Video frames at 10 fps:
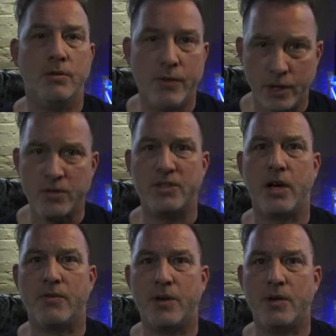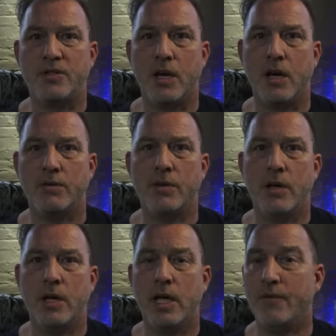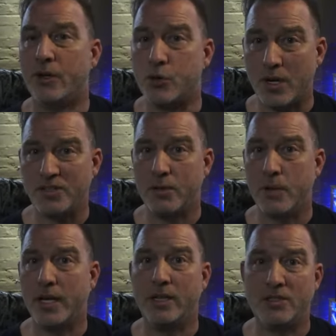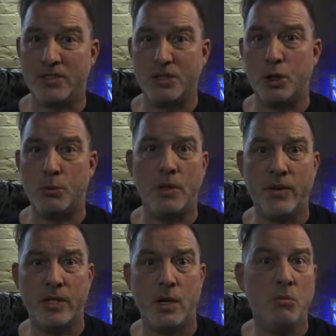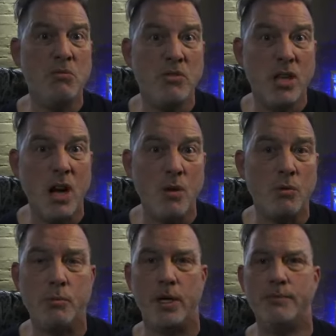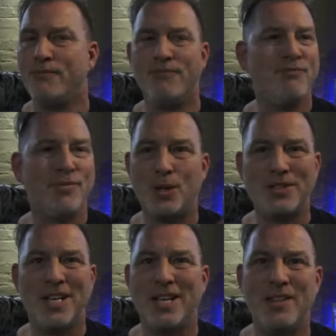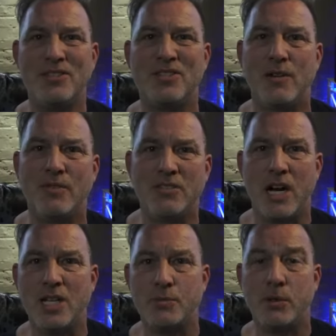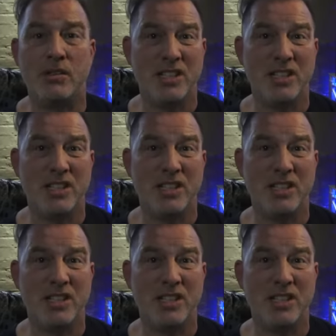Figure this out for yourself. If you trust somebody, listen to them. If you don't, don't. But don't take any of this stuff as gospel.